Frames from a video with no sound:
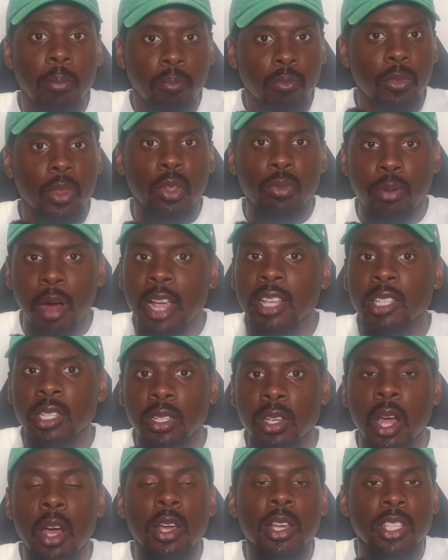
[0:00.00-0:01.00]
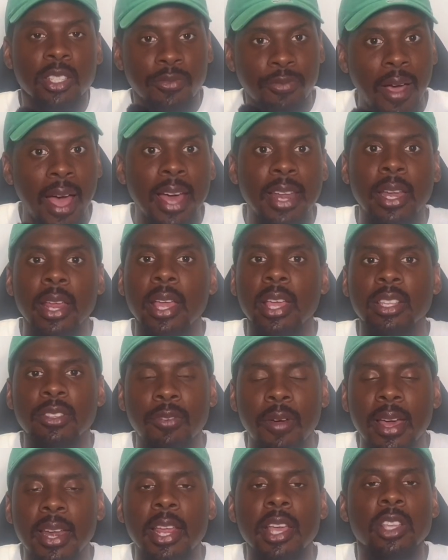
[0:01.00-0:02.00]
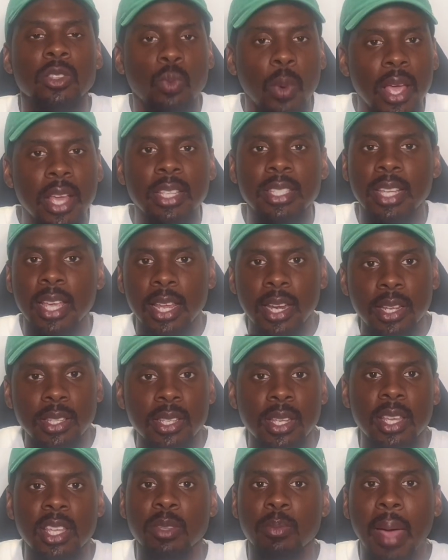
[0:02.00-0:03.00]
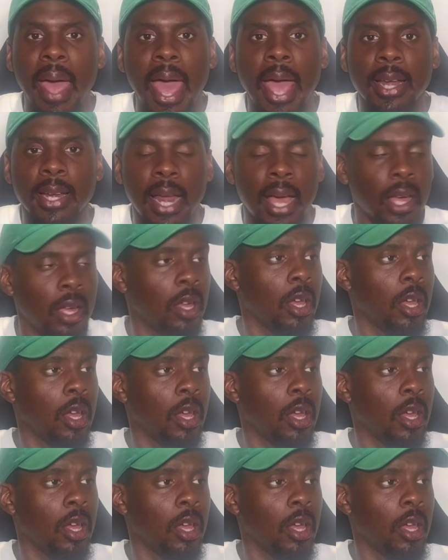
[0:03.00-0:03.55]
Bryce Young is finding his way. It's getting into his bag now.